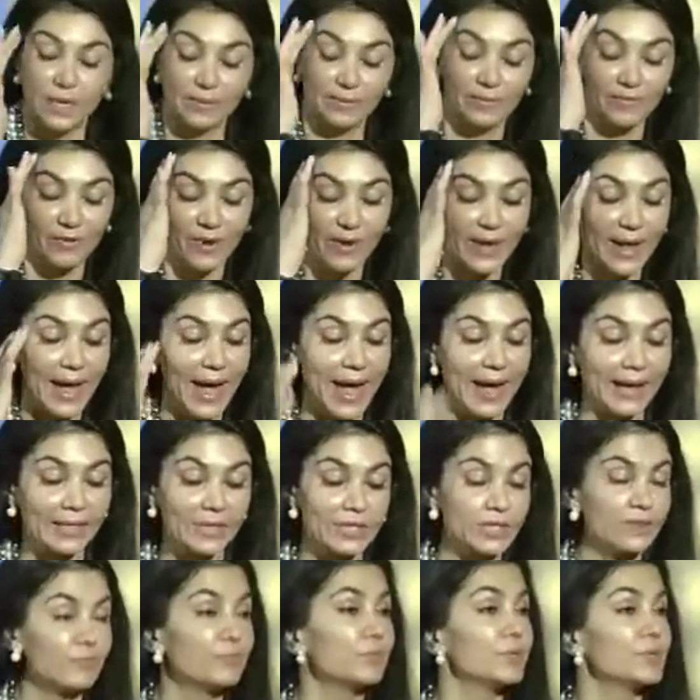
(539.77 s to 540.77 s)
I'm a very
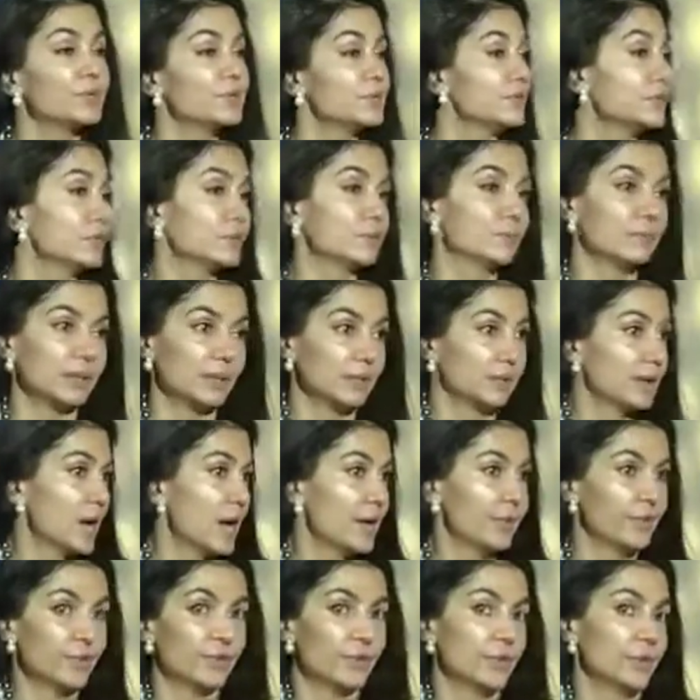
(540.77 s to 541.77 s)
active person, but
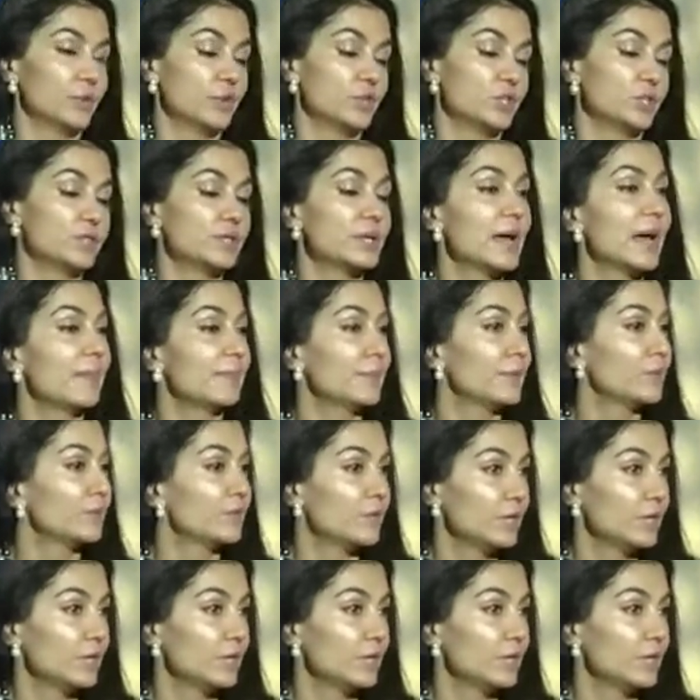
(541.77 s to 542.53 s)
I don't know, it just happened 3